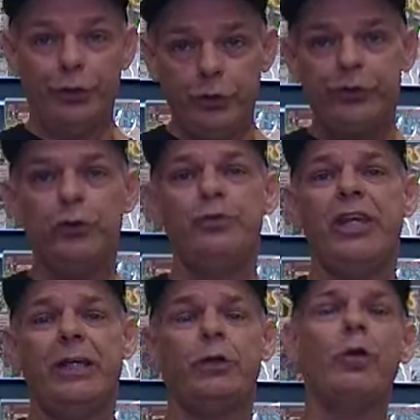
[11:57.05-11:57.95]
Check us
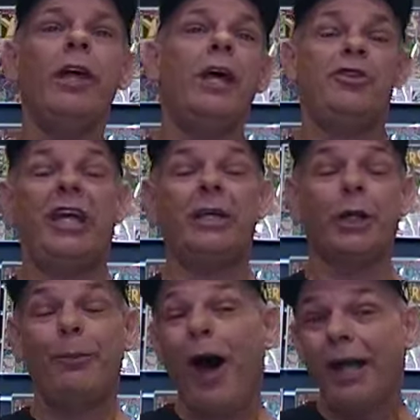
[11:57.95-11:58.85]
out at Facebook.
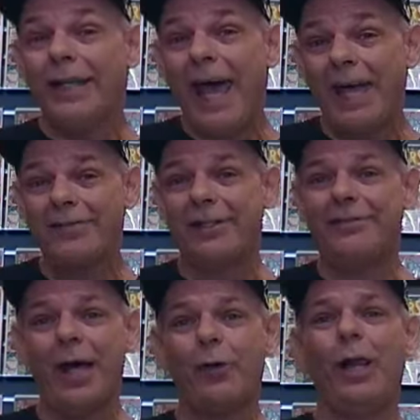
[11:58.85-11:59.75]
Check out our cool
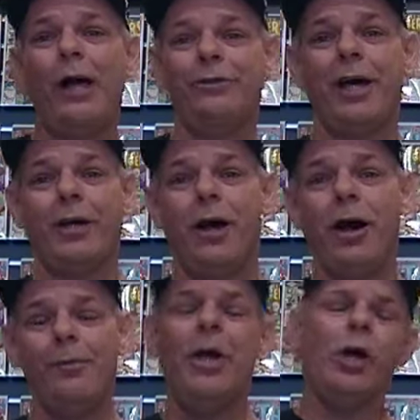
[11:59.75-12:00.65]
YouTube channel. Check
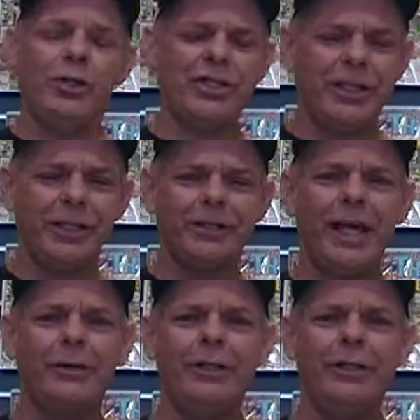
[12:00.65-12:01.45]
out our podcast at